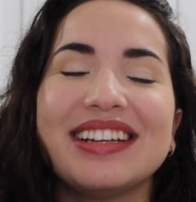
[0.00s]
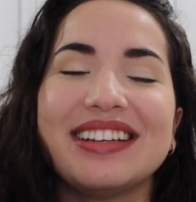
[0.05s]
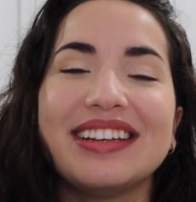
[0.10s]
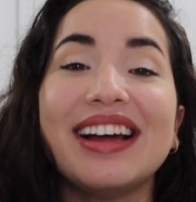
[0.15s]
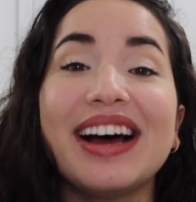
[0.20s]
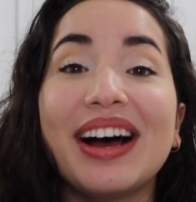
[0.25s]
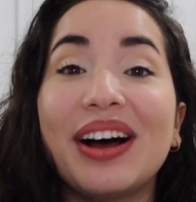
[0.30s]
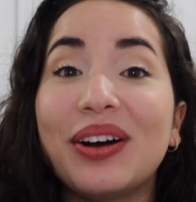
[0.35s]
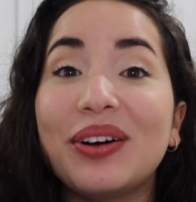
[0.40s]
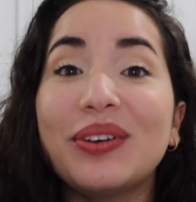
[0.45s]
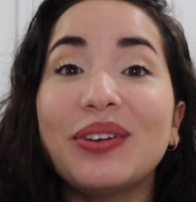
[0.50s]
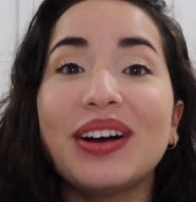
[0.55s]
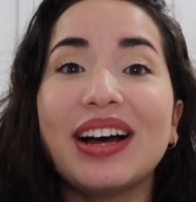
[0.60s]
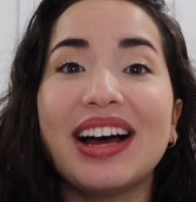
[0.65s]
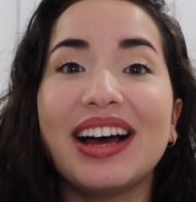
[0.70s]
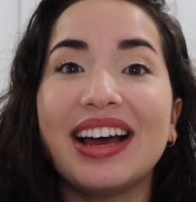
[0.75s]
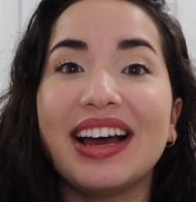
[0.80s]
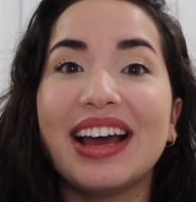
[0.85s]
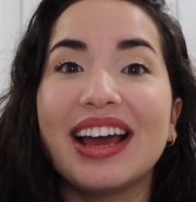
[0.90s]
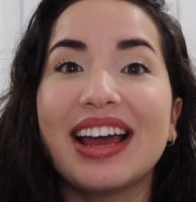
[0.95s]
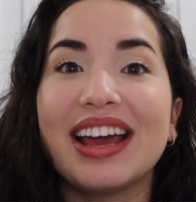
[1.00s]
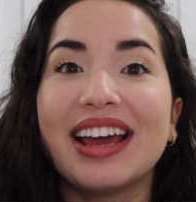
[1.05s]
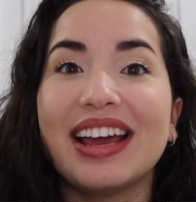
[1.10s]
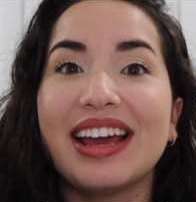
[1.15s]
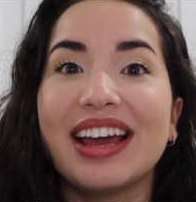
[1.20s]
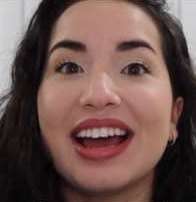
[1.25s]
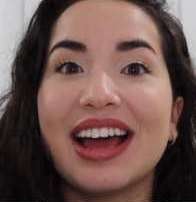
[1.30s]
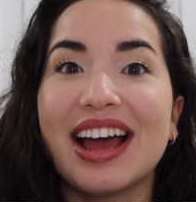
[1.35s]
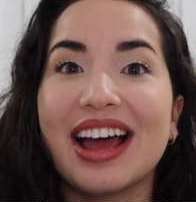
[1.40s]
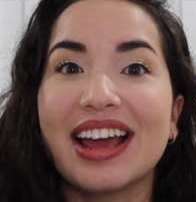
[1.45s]
Now
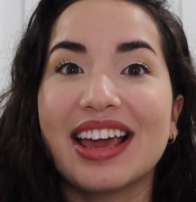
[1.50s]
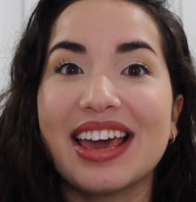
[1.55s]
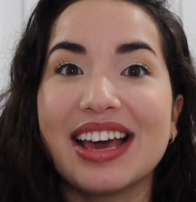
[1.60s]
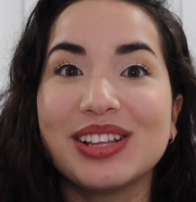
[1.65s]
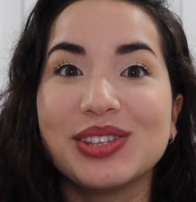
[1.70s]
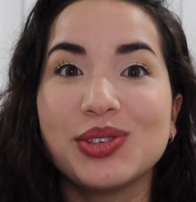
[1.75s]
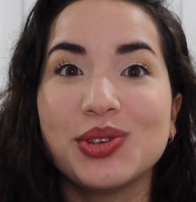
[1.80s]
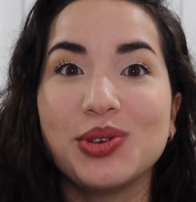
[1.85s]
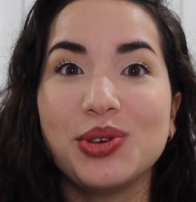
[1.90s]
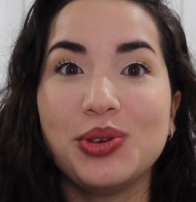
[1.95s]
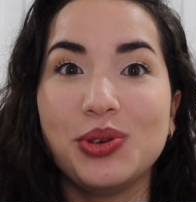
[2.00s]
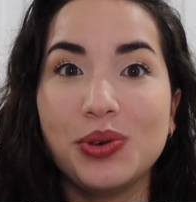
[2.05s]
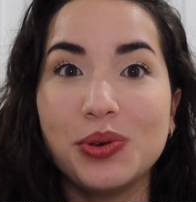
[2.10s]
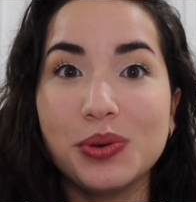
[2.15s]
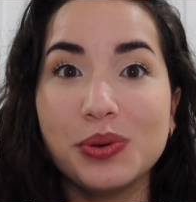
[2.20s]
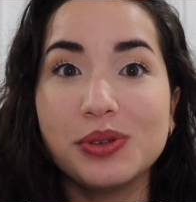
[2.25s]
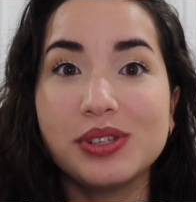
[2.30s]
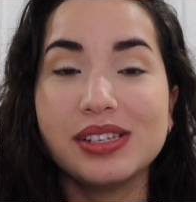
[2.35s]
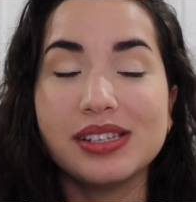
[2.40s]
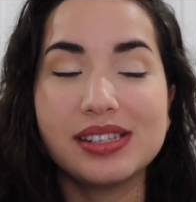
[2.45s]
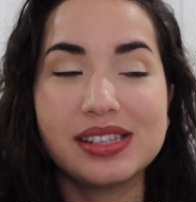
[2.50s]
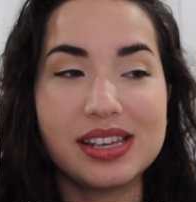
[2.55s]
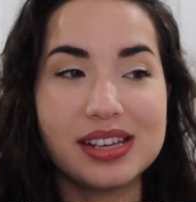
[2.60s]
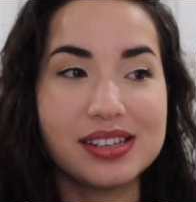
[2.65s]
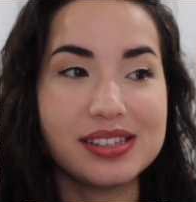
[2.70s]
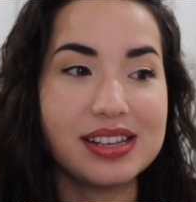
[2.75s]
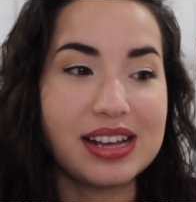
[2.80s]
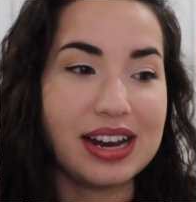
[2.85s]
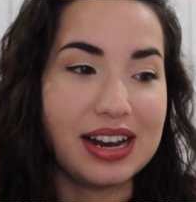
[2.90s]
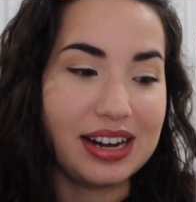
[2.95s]
I get to use the
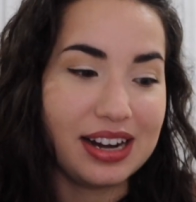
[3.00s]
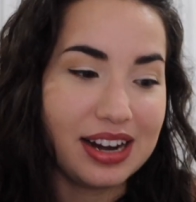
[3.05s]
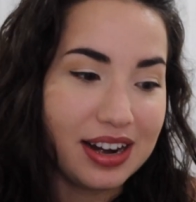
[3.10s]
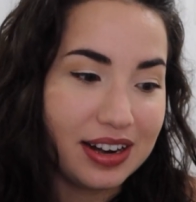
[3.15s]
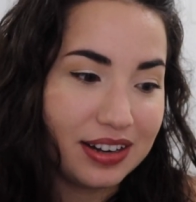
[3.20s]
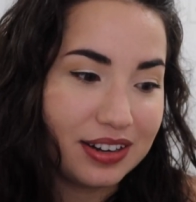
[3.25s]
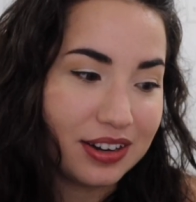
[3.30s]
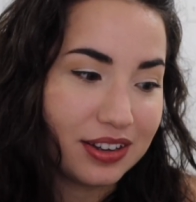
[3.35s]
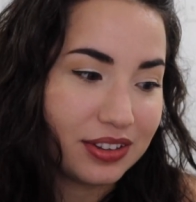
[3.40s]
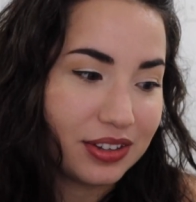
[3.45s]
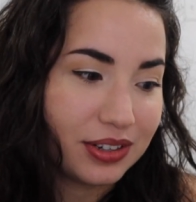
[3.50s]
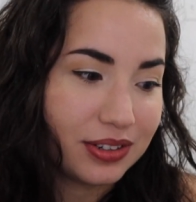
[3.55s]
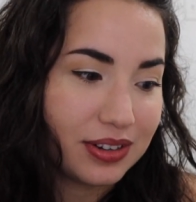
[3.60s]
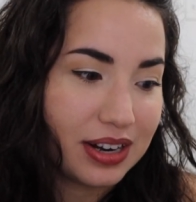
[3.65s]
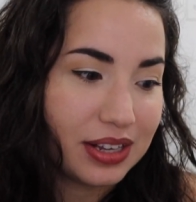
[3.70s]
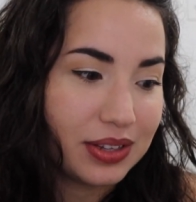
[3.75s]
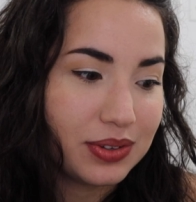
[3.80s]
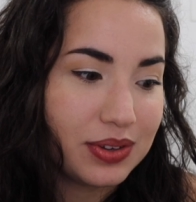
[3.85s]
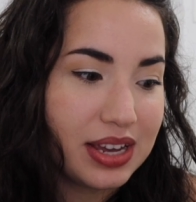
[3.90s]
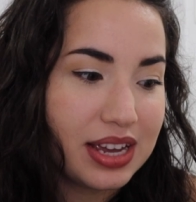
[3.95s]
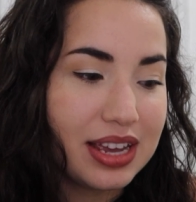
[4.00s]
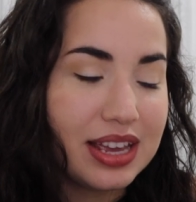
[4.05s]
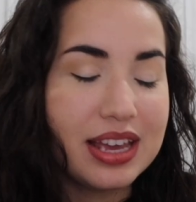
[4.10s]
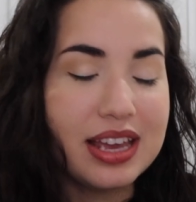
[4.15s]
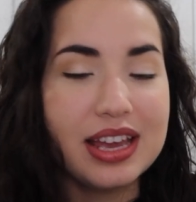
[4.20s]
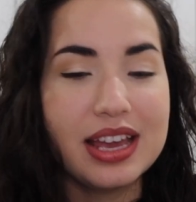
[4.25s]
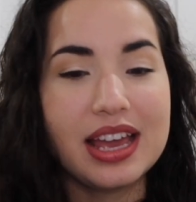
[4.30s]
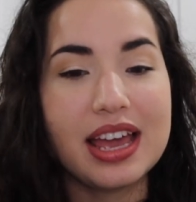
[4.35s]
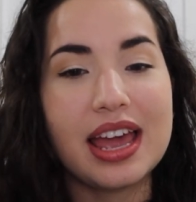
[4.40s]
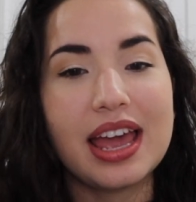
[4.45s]
skills that I learned in undergraduate
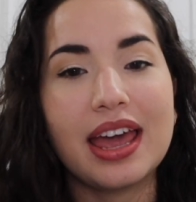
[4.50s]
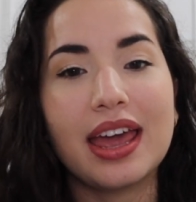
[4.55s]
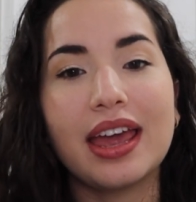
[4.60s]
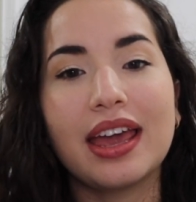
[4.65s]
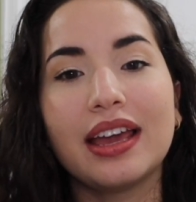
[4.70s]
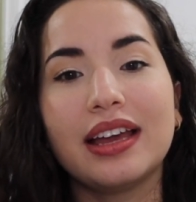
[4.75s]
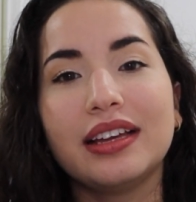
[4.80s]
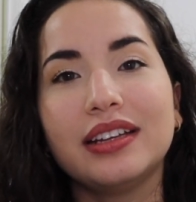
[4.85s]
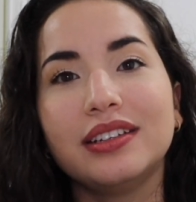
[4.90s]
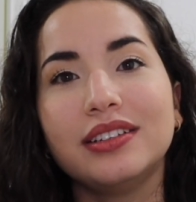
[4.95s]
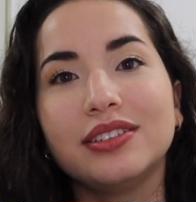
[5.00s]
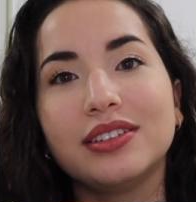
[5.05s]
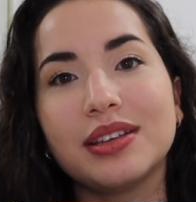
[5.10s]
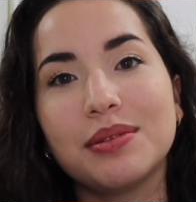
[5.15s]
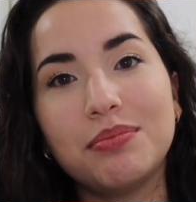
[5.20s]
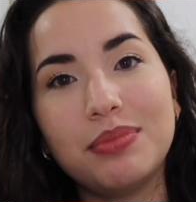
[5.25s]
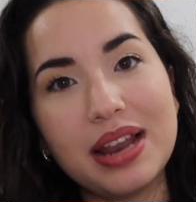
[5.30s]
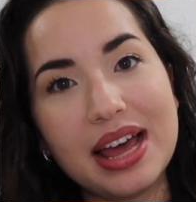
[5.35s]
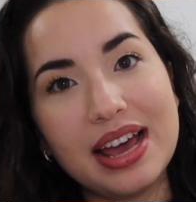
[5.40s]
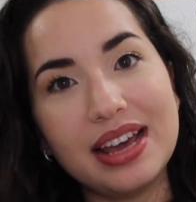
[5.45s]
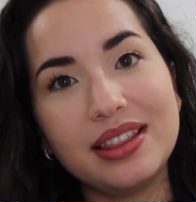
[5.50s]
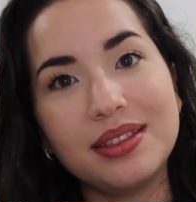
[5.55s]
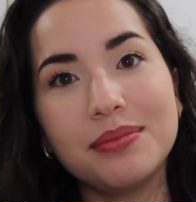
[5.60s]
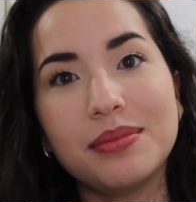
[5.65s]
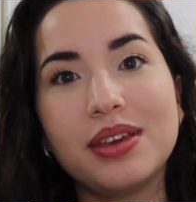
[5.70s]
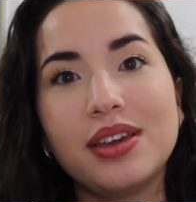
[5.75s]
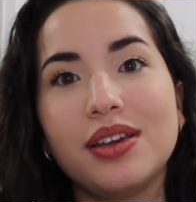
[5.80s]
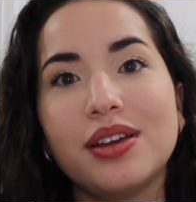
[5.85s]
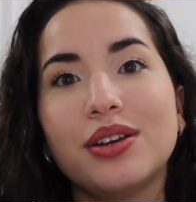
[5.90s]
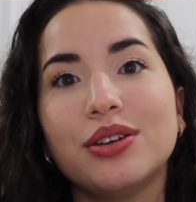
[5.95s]
and apply
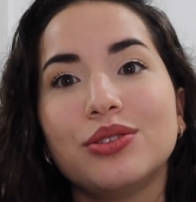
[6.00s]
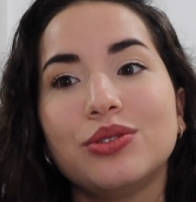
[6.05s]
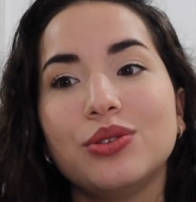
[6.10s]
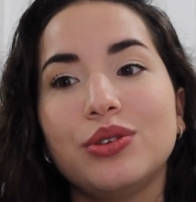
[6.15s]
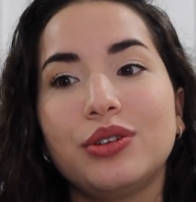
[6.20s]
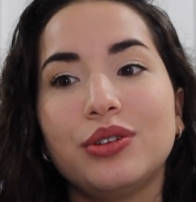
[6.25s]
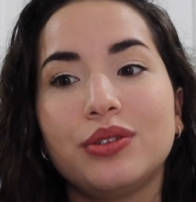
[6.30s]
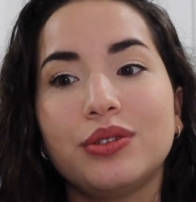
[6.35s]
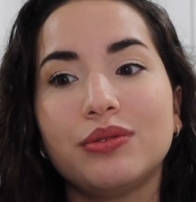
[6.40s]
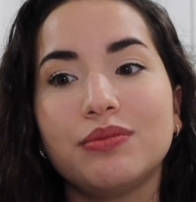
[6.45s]
them here to